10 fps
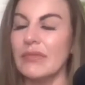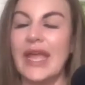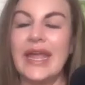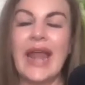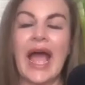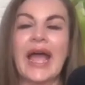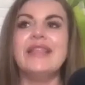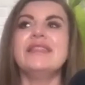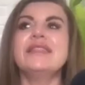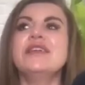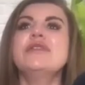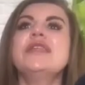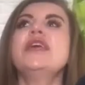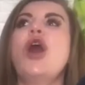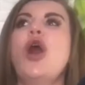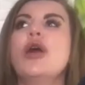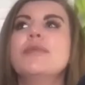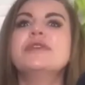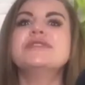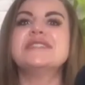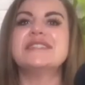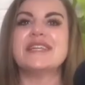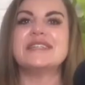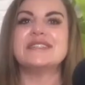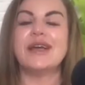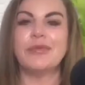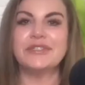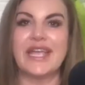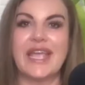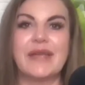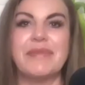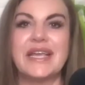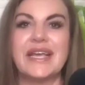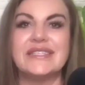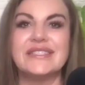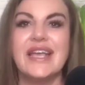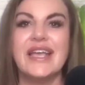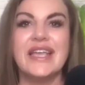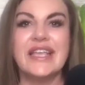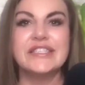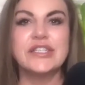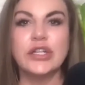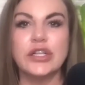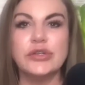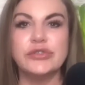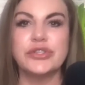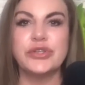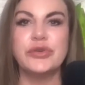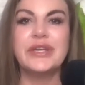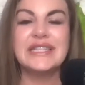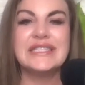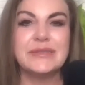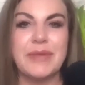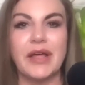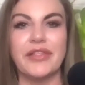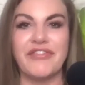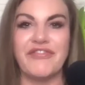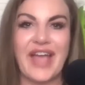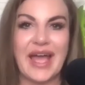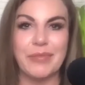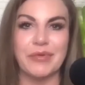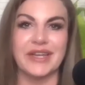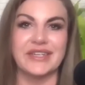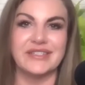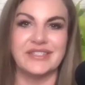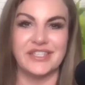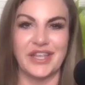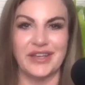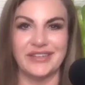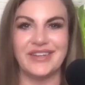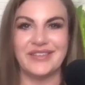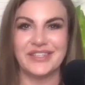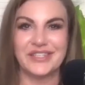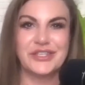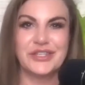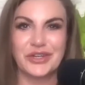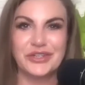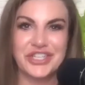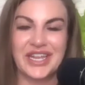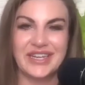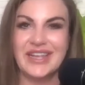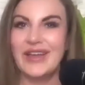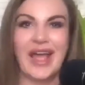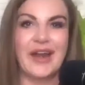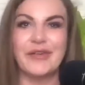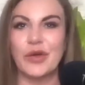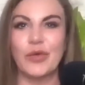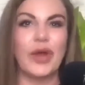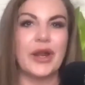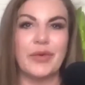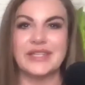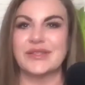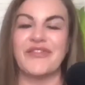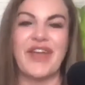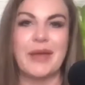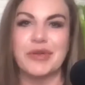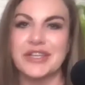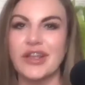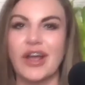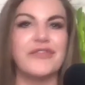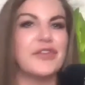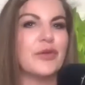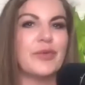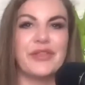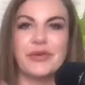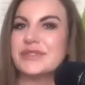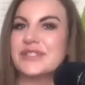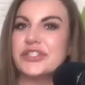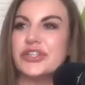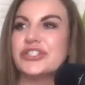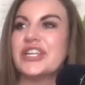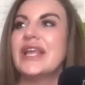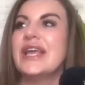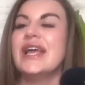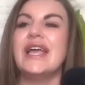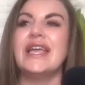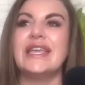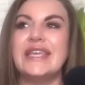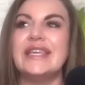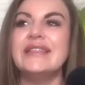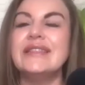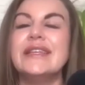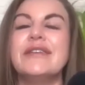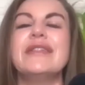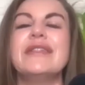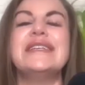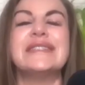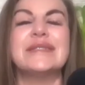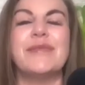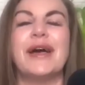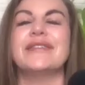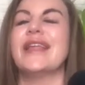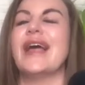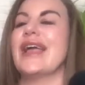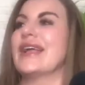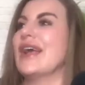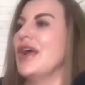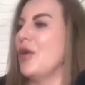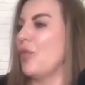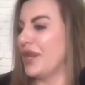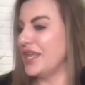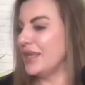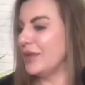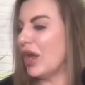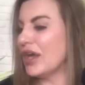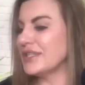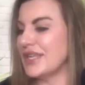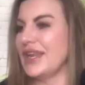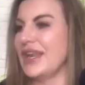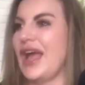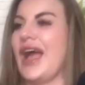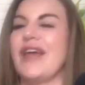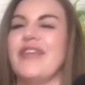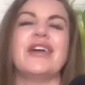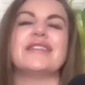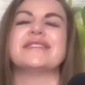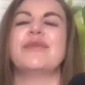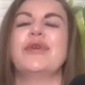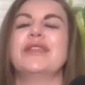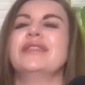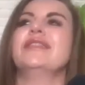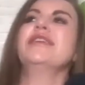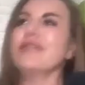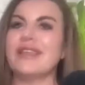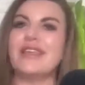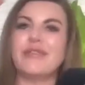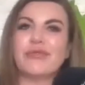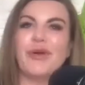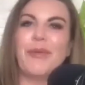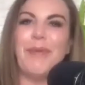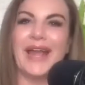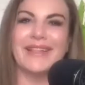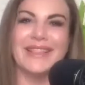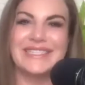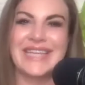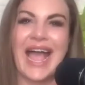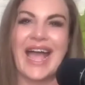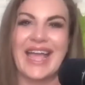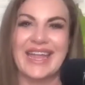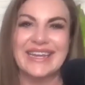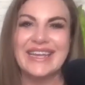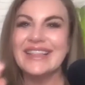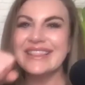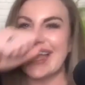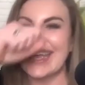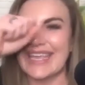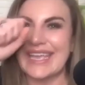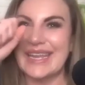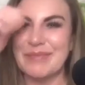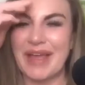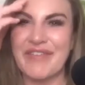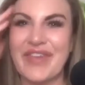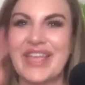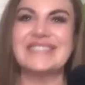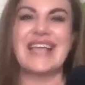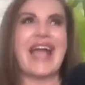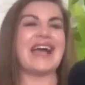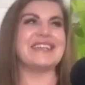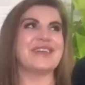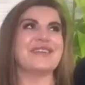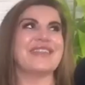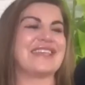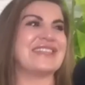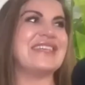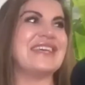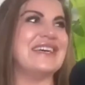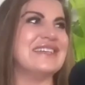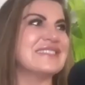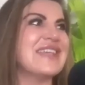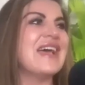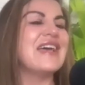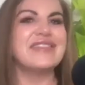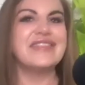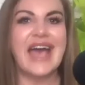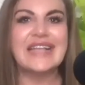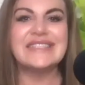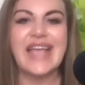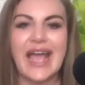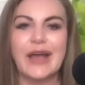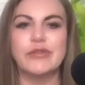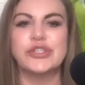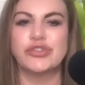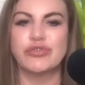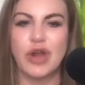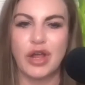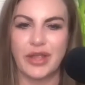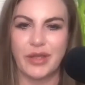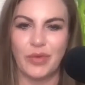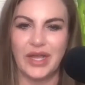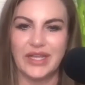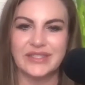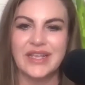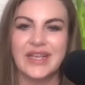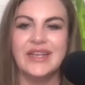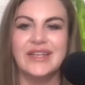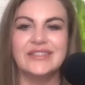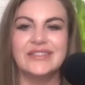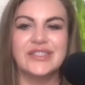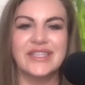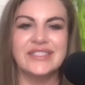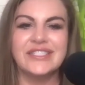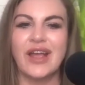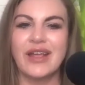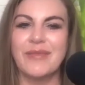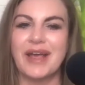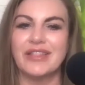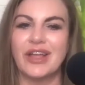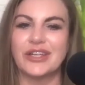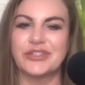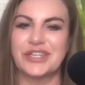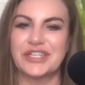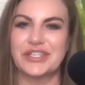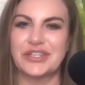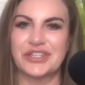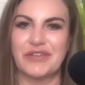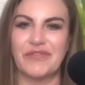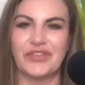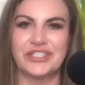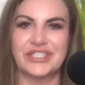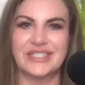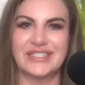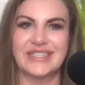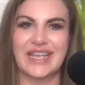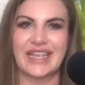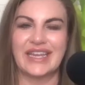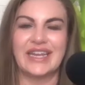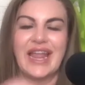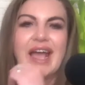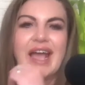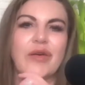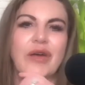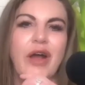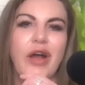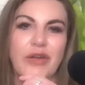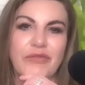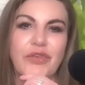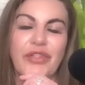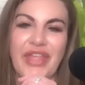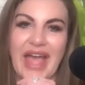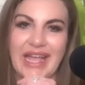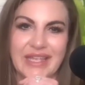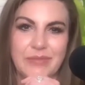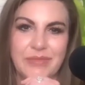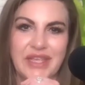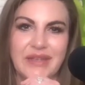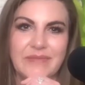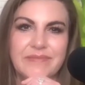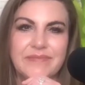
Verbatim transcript: and I literally almost did a double take because his clothes, you could smell the fabric, you know, the detergent. I don't know what it was, the fabric softener, whether it was detergent. He literally smelled like, when he walked in, I thought someone literally threw a bottle of Tide, like, in my face. I had to go like this. That's how strong it was. So let's talk about laundry detergent for just a second and oh, yeah. how harmful that can be.